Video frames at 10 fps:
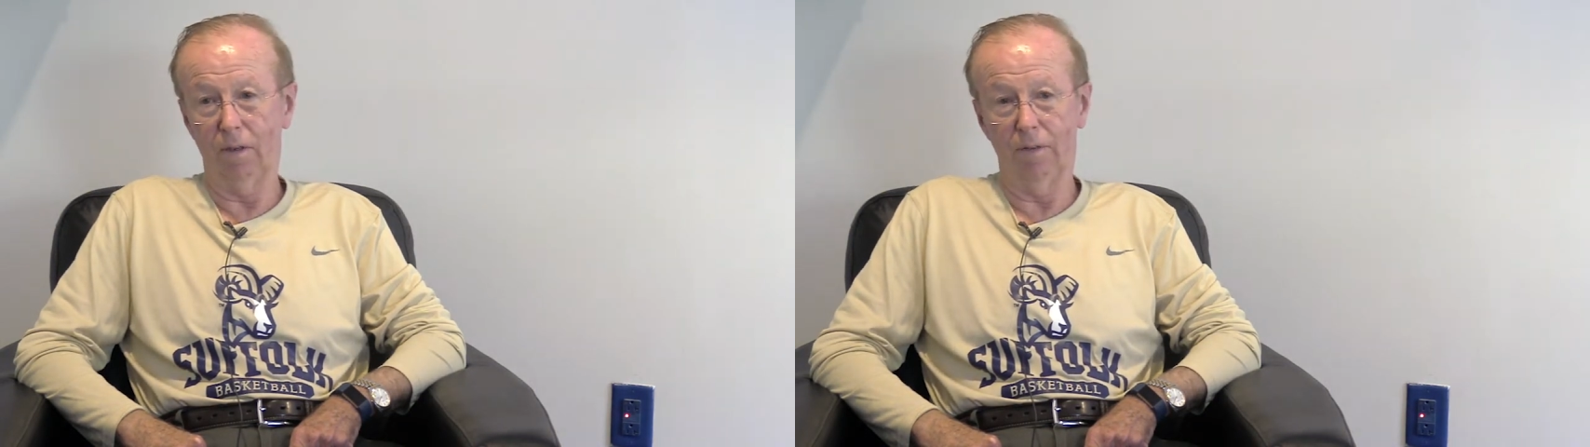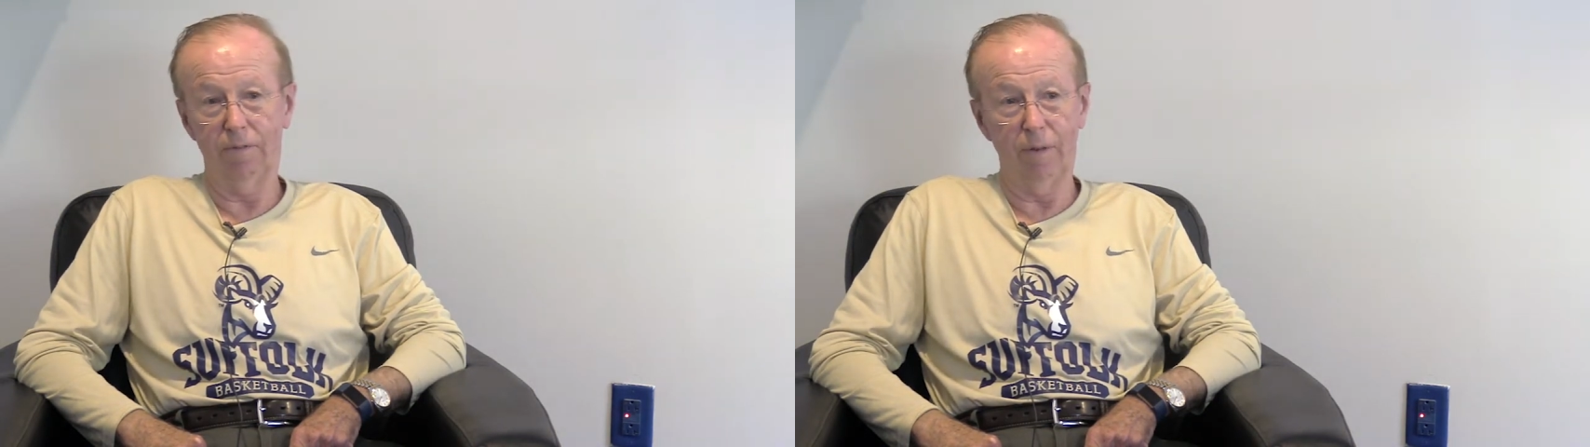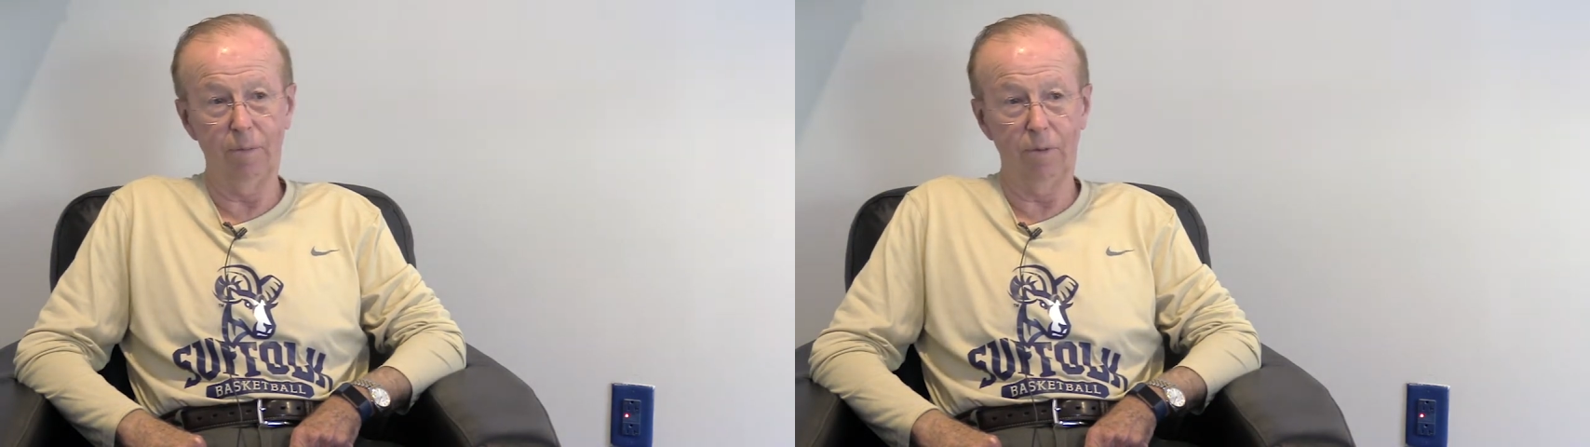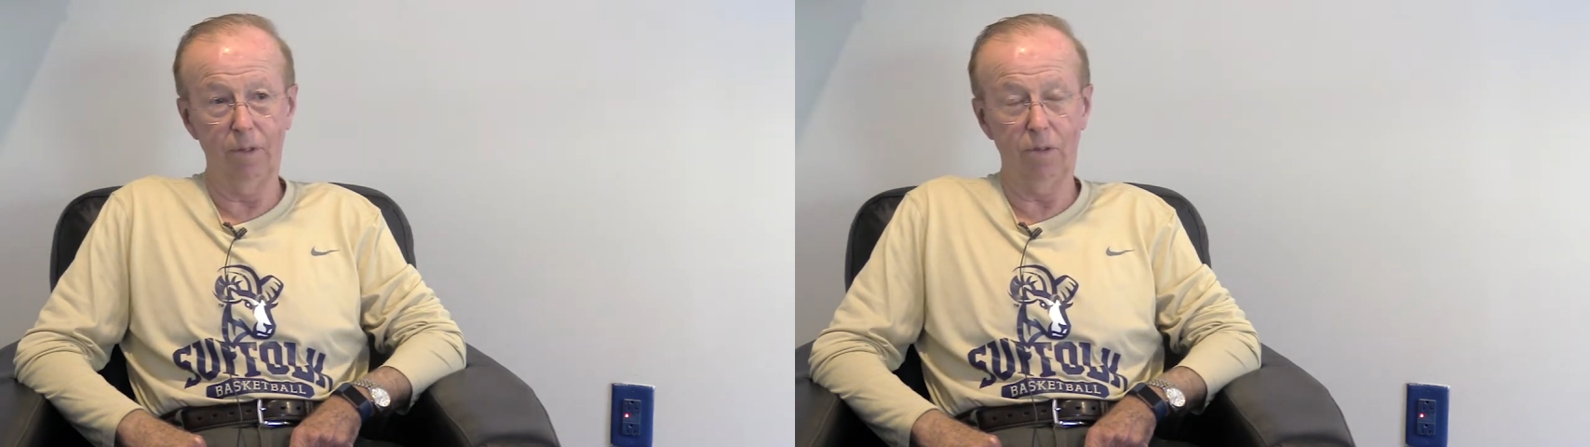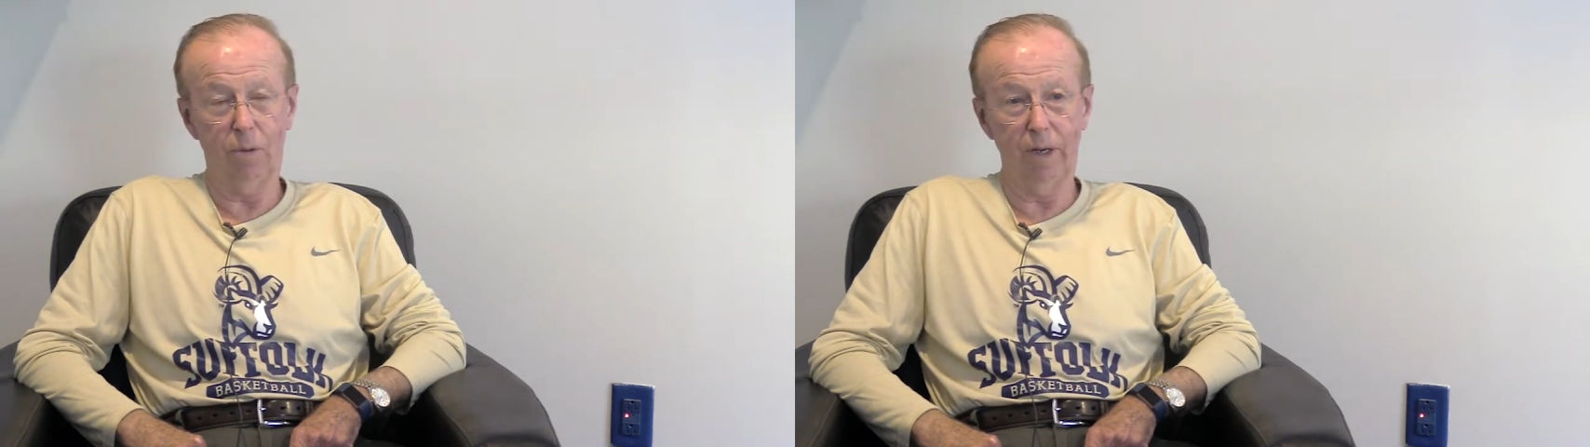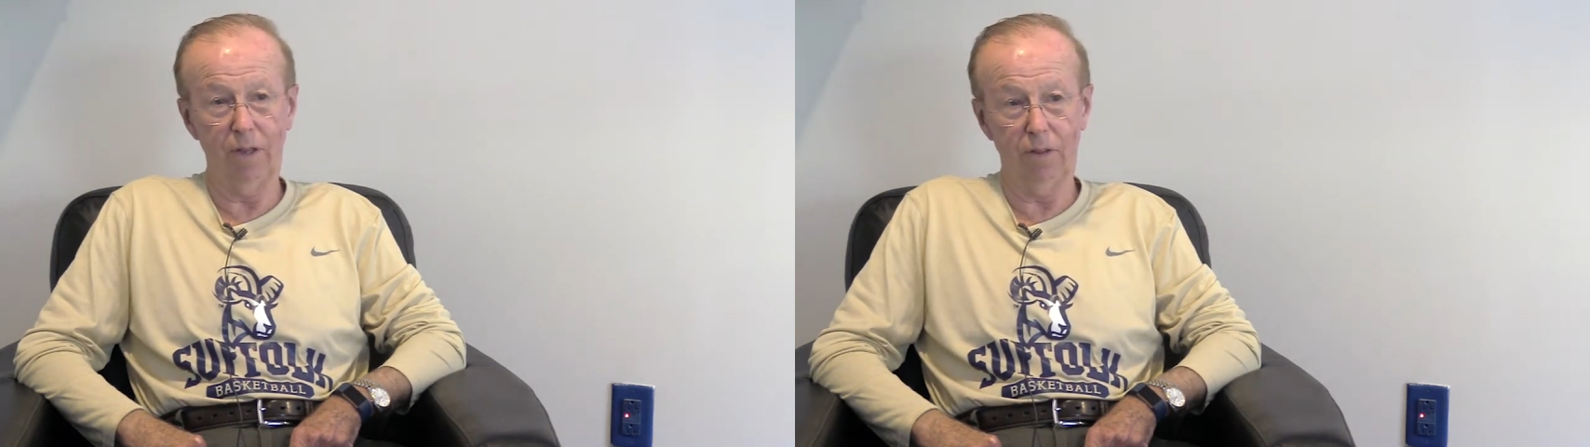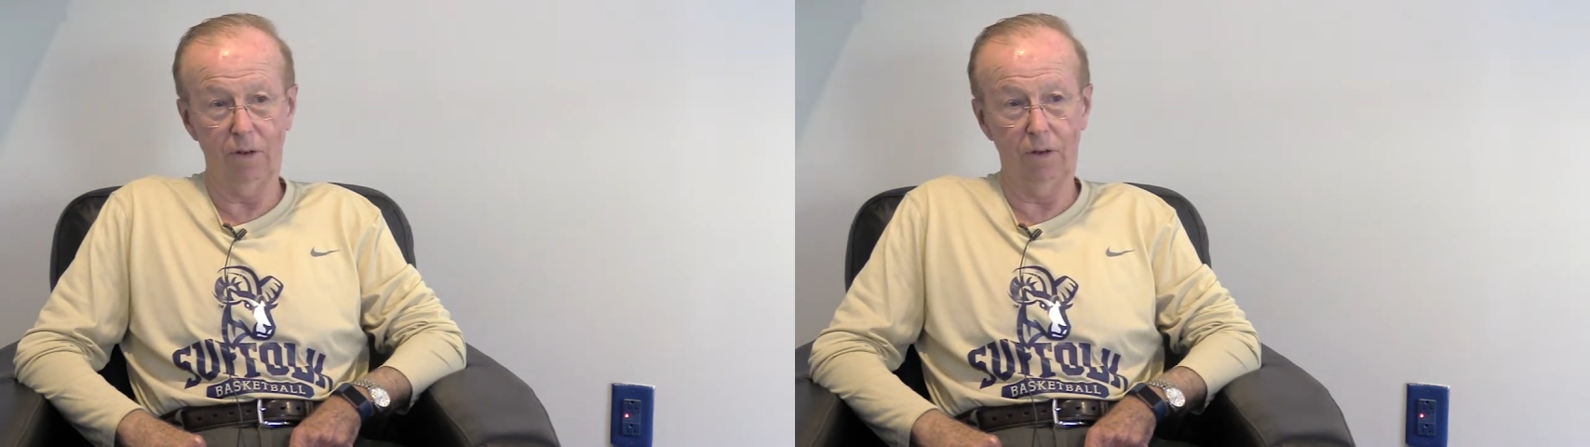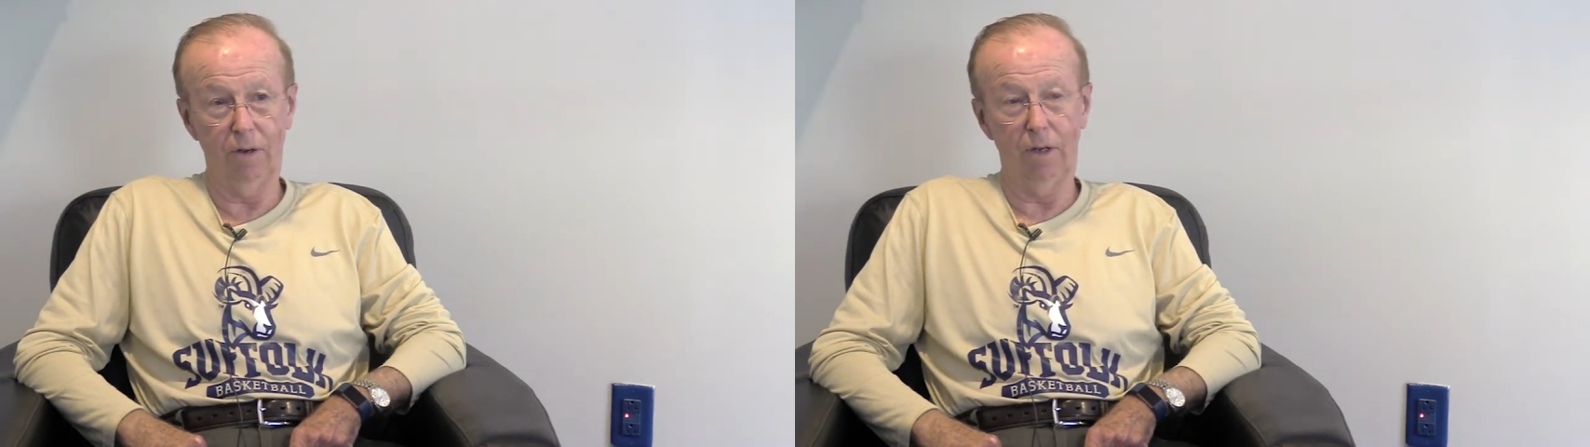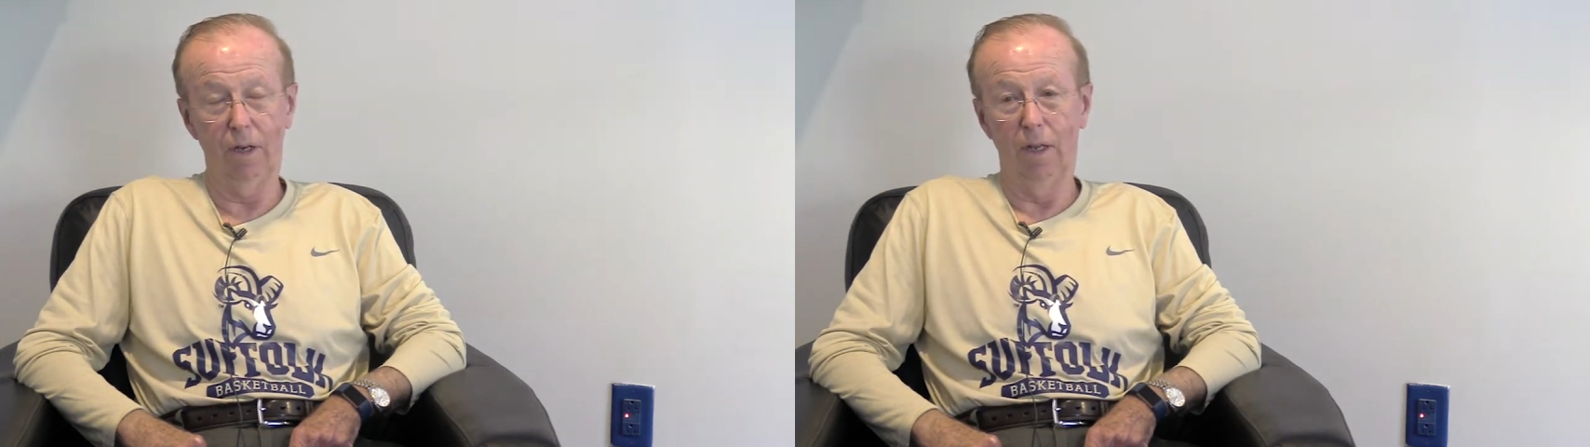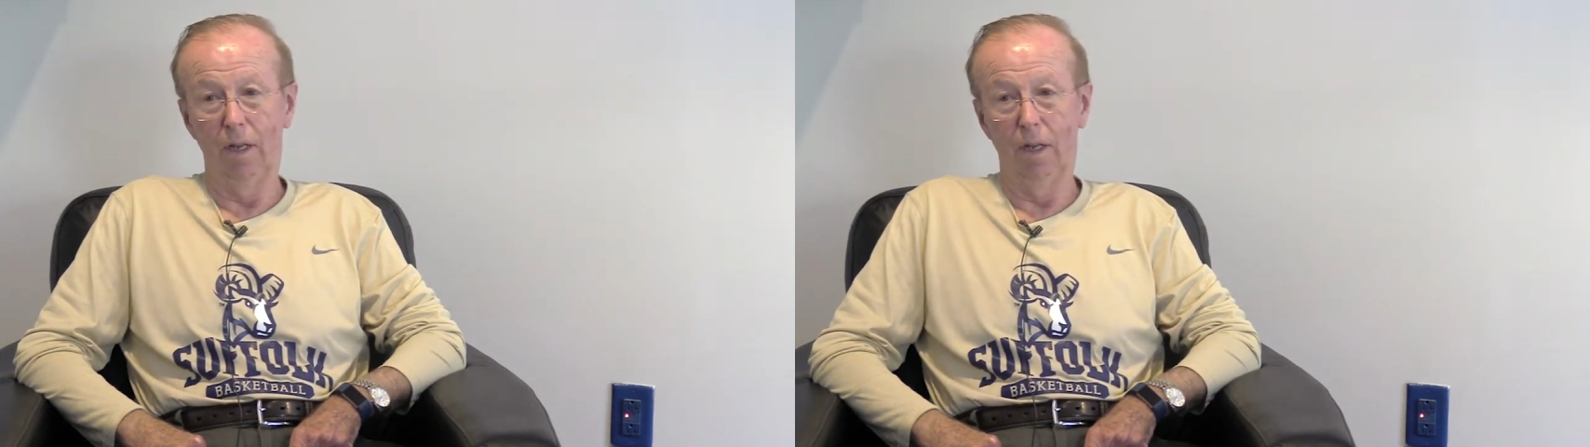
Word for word: on february 23rd